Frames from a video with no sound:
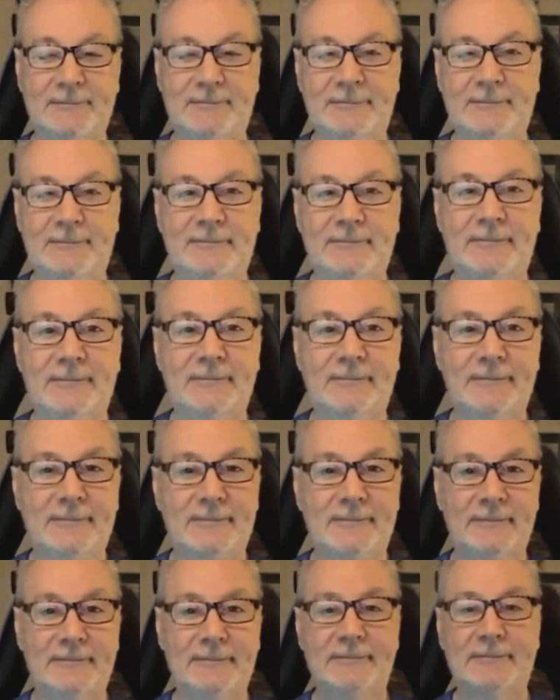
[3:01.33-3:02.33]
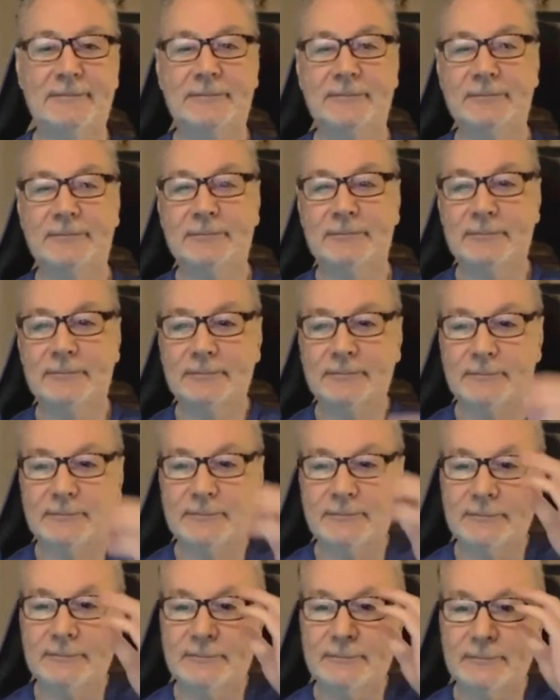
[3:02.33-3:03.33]

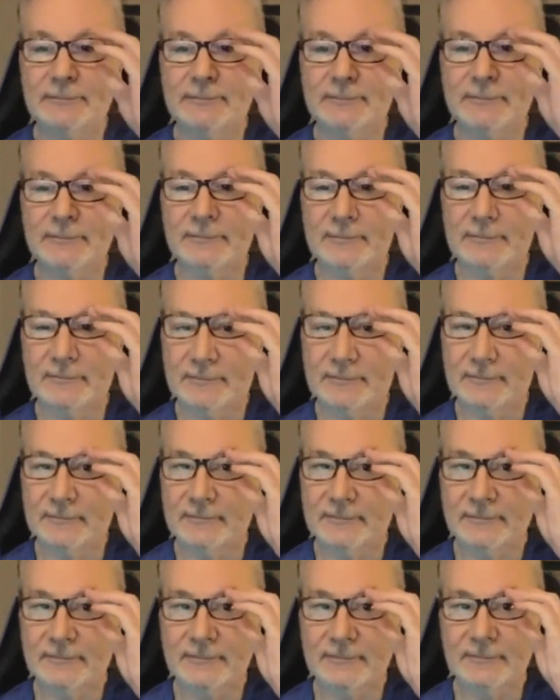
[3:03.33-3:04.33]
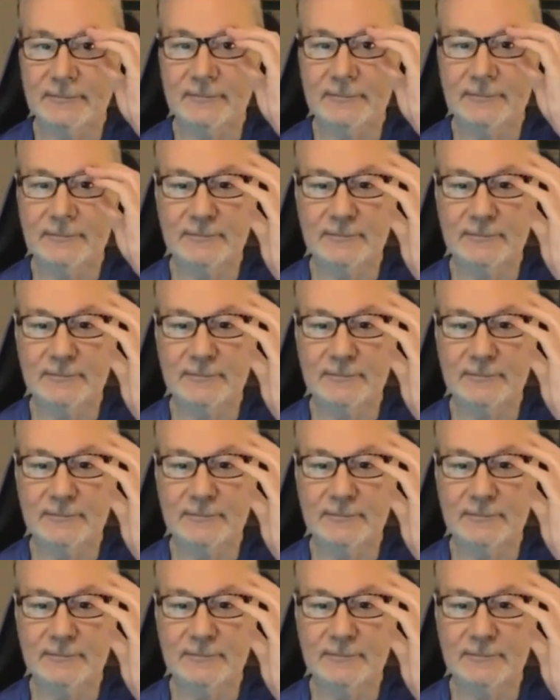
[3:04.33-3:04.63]
(not speaking)